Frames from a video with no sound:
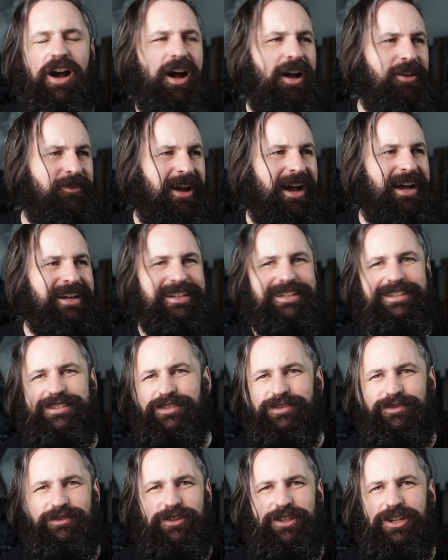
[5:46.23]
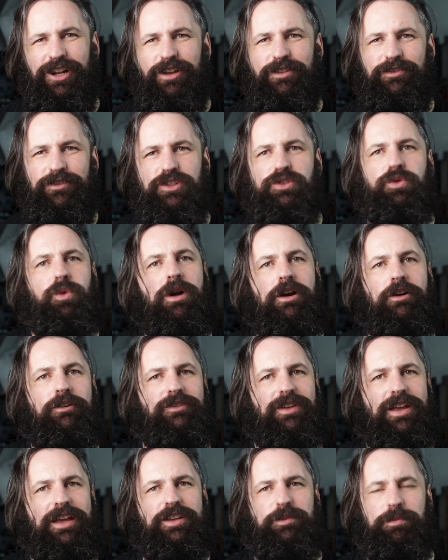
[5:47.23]
I've had it, you know, for
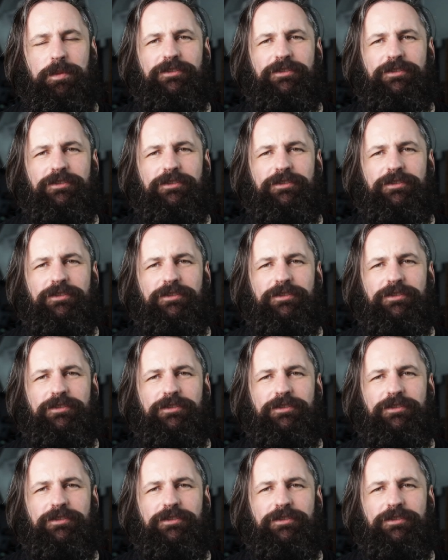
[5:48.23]
12 years.